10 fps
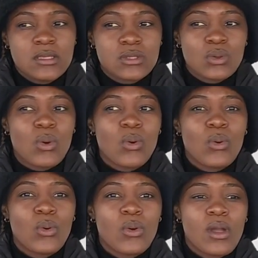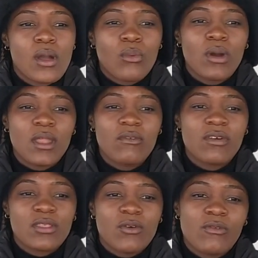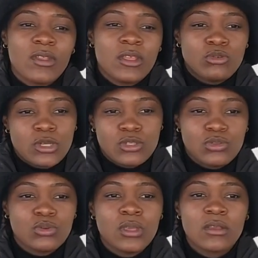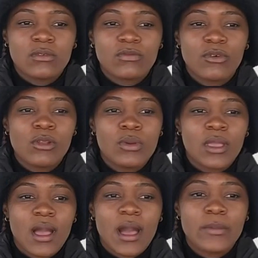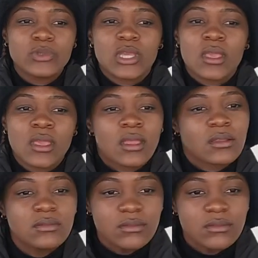So whatever the orphanage was doing, following up, checking